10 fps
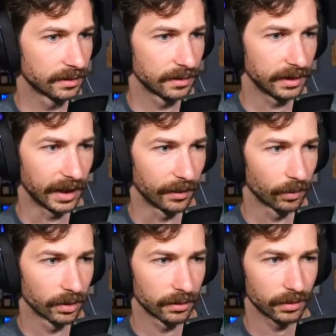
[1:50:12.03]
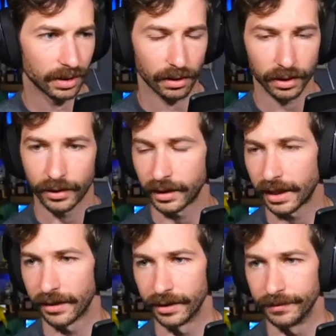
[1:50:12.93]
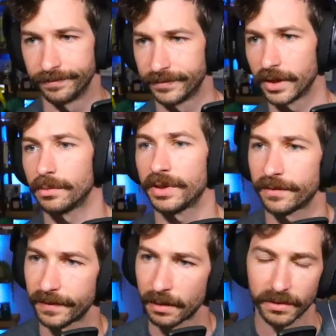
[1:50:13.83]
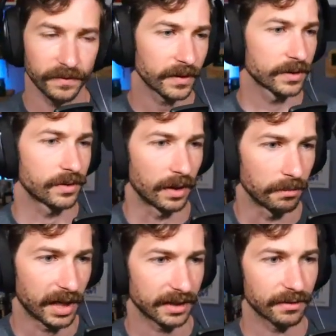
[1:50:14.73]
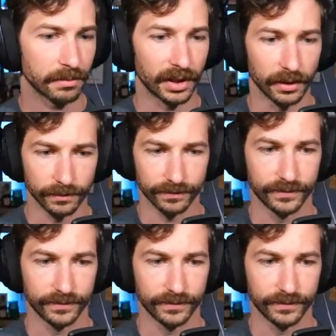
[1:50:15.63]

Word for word: Yeah, we'll, we'll okay. all go together. It'll be a family field trip back to the bell.